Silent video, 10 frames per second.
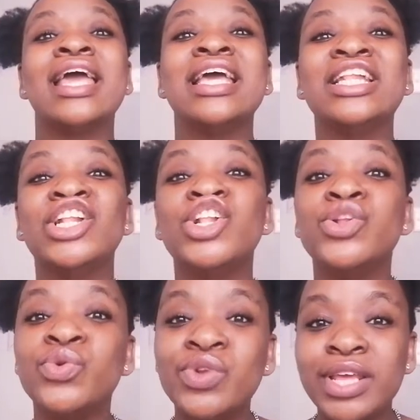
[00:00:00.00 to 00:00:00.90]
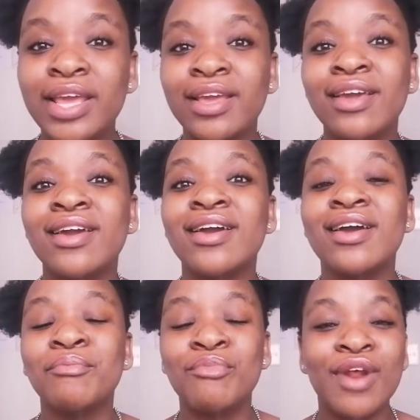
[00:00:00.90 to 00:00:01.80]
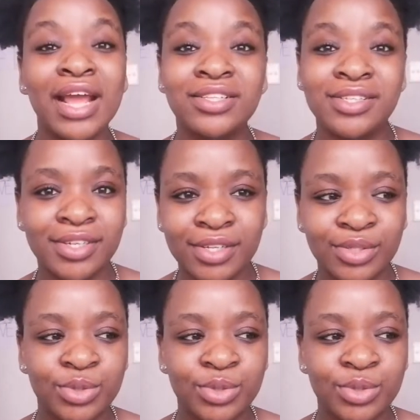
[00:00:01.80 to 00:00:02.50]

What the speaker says: including practicals.